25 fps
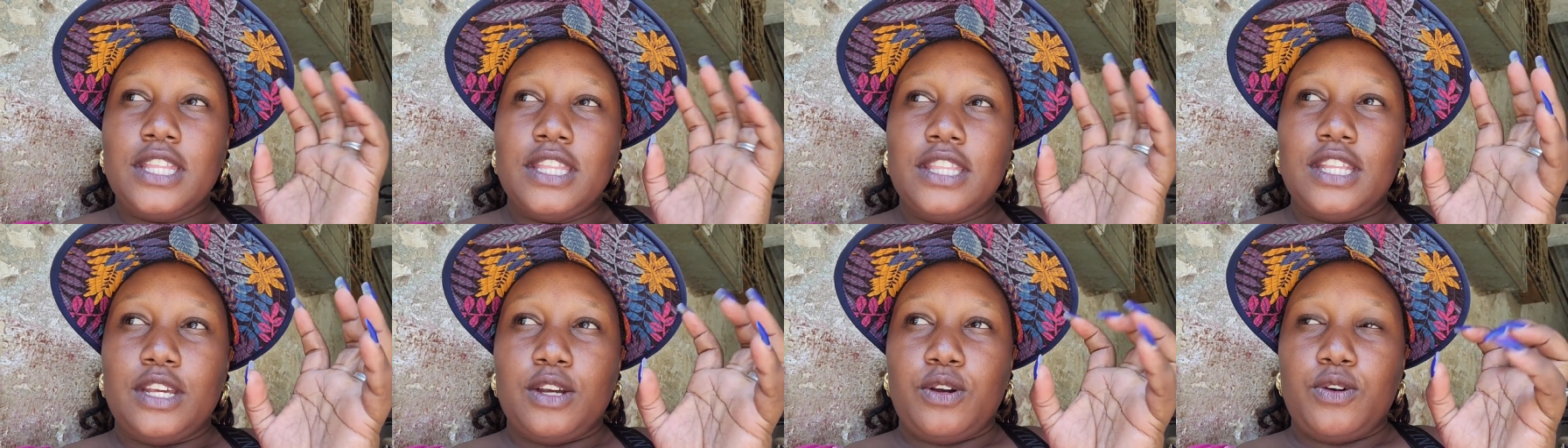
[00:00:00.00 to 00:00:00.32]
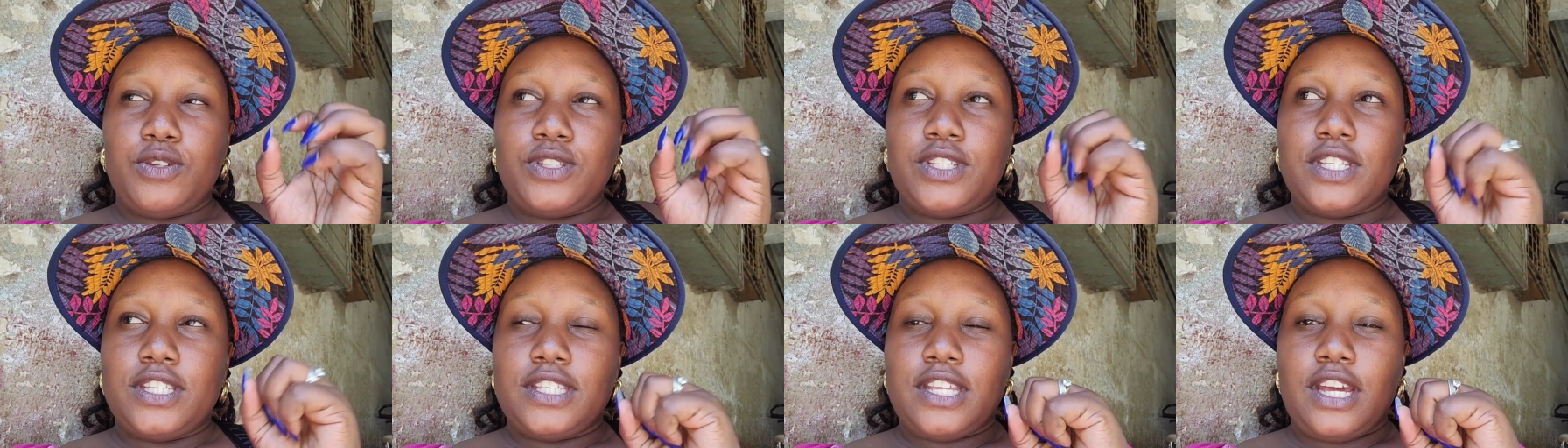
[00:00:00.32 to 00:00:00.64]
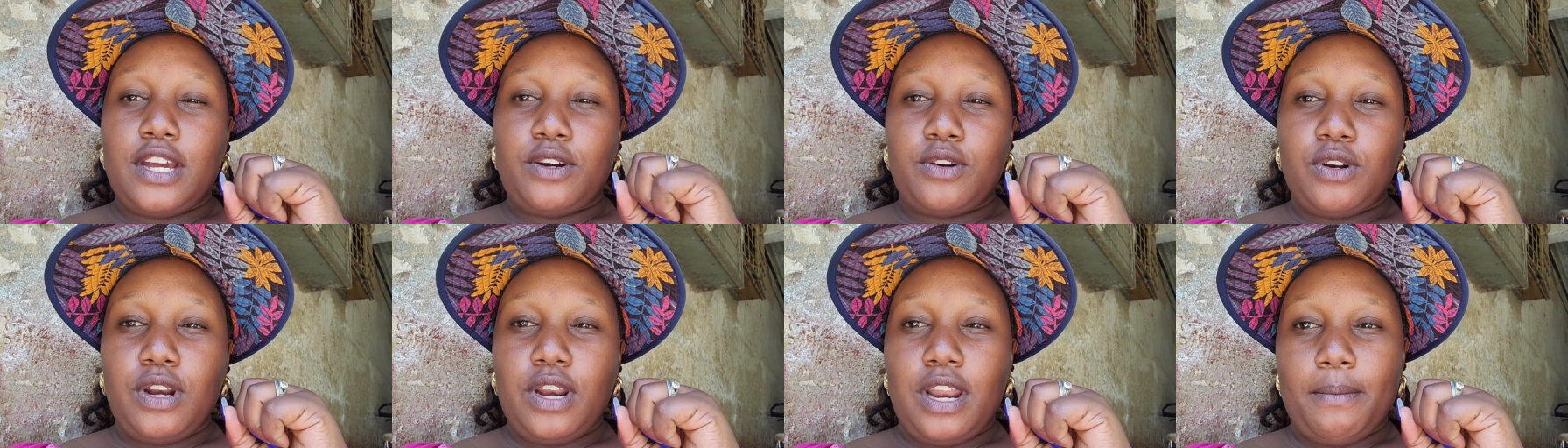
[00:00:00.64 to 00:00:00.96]
the horses
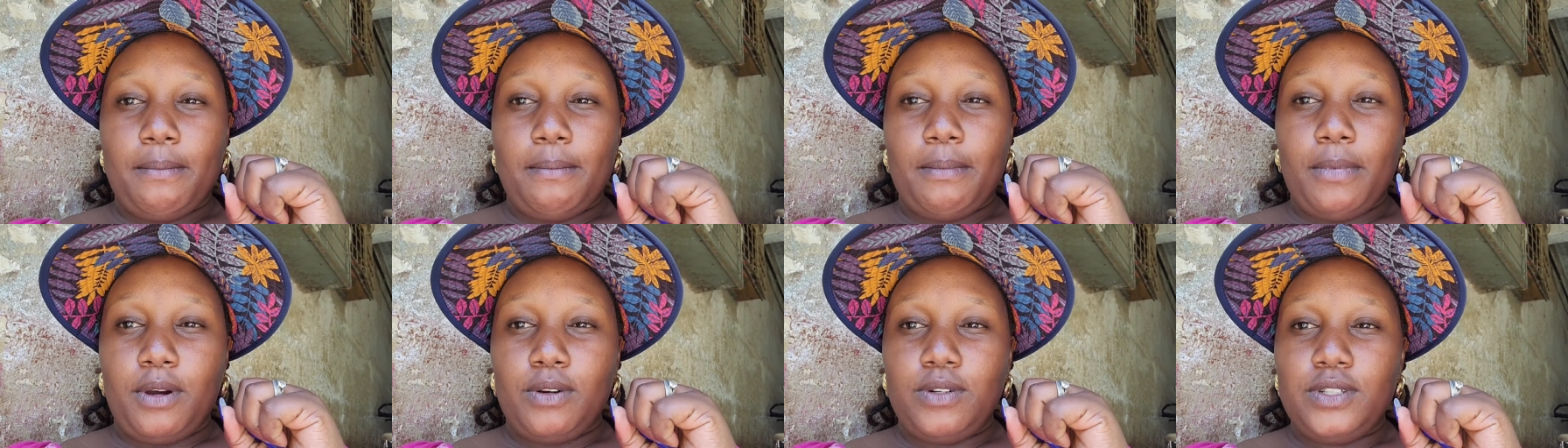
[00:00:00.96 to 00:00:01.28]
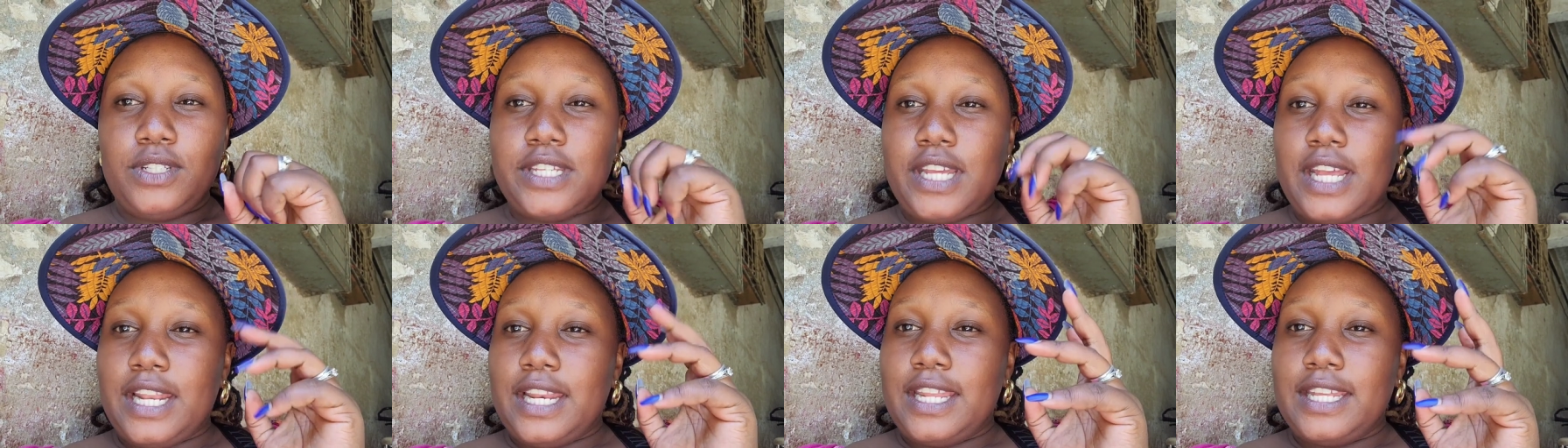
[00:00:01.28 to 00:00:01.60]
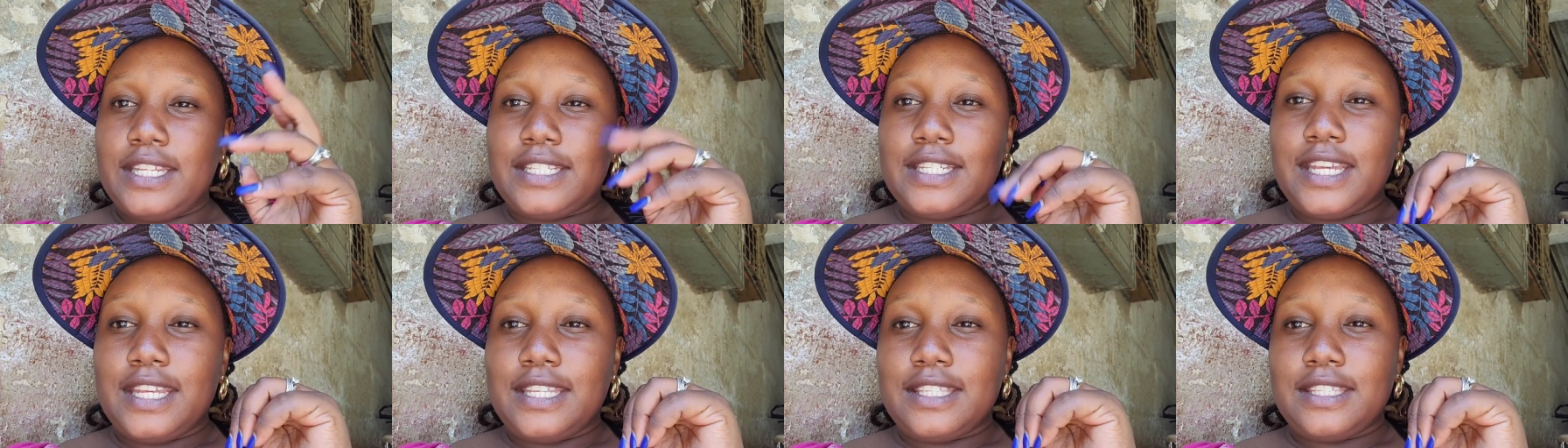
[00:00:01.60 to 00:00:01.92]
are all about and
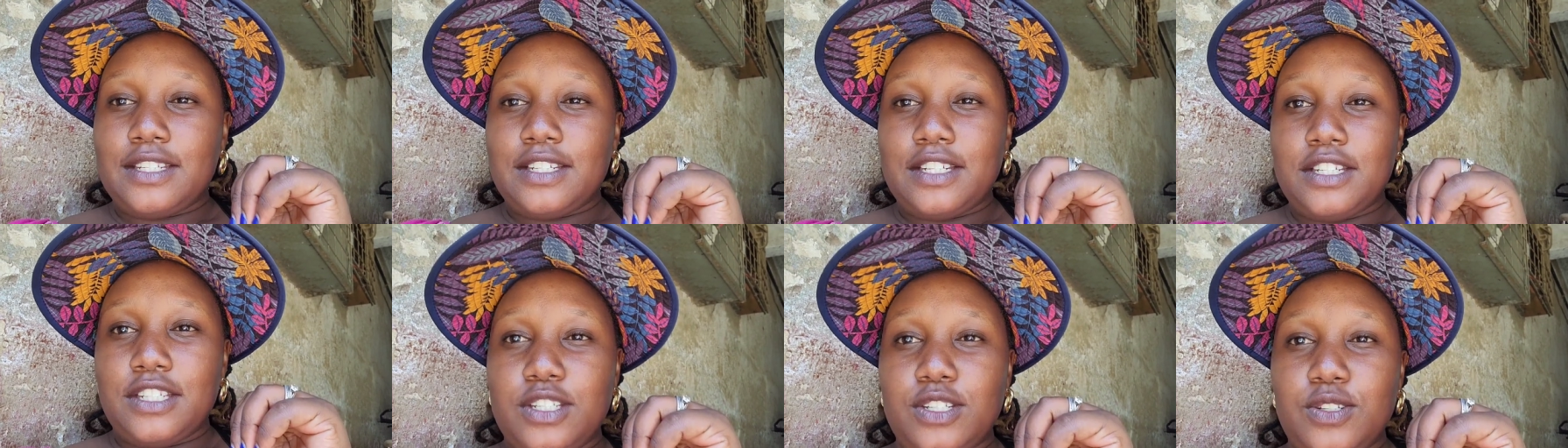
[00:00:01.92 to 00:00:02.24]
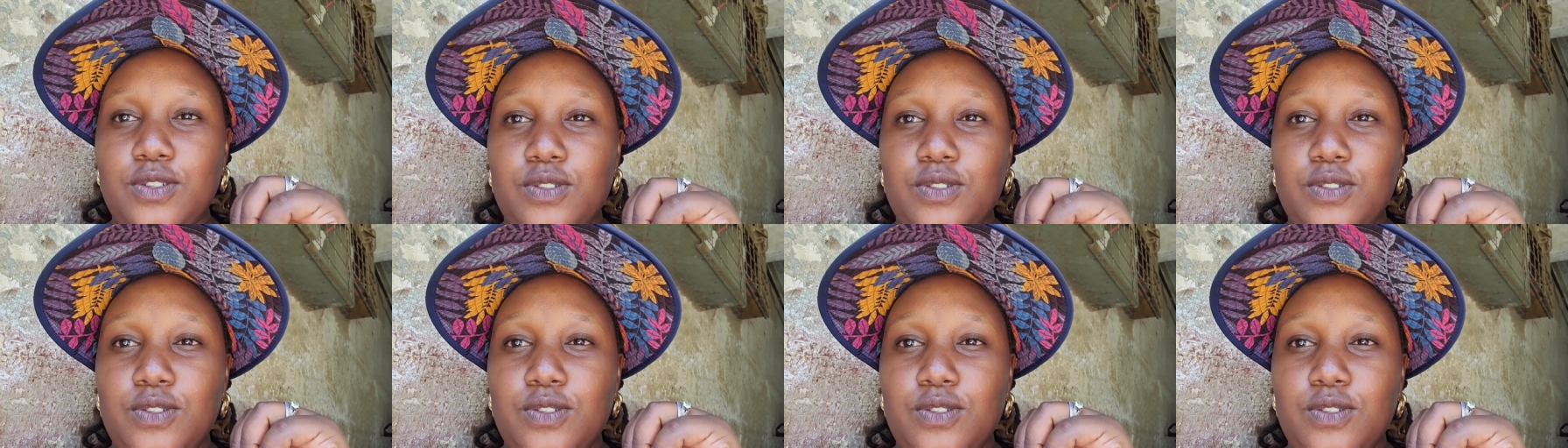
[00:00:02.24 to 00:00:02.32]
let's get straight